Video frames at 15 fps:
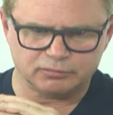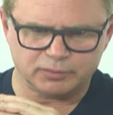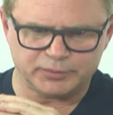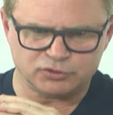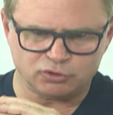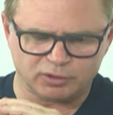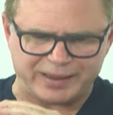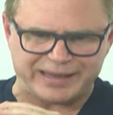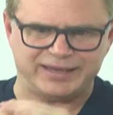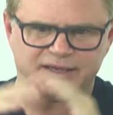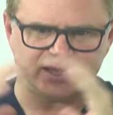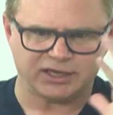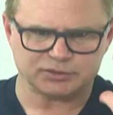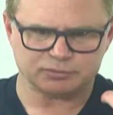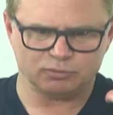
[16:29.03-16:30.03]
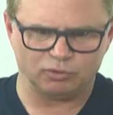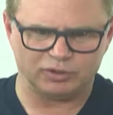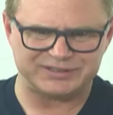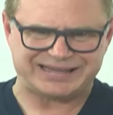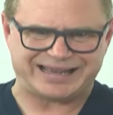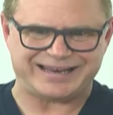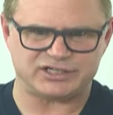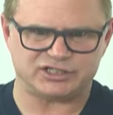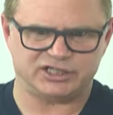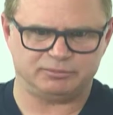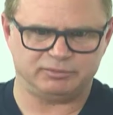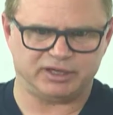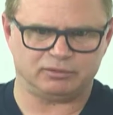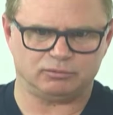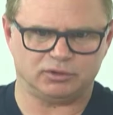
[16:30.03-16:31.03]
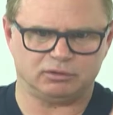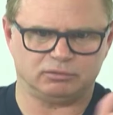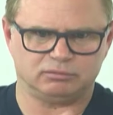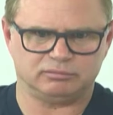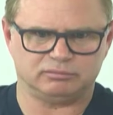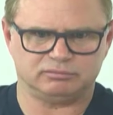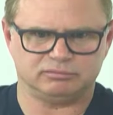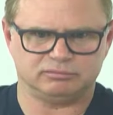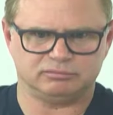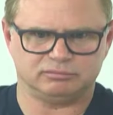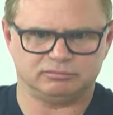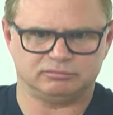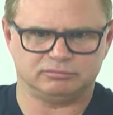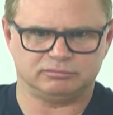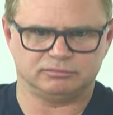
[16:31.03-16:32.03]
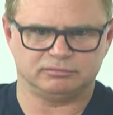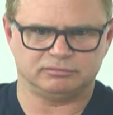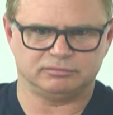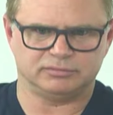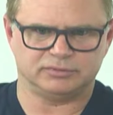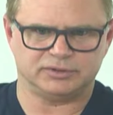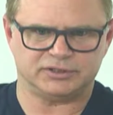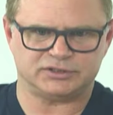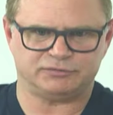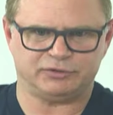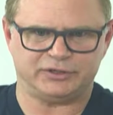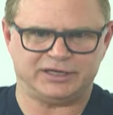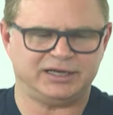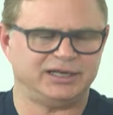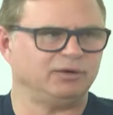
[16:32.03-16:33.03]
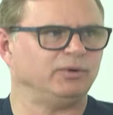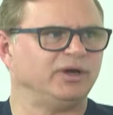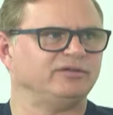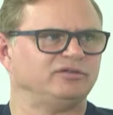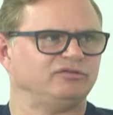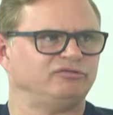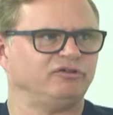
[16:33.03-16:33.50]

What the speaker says: when we talk about engagement, what does it actually mean? Well, there's a very clear way of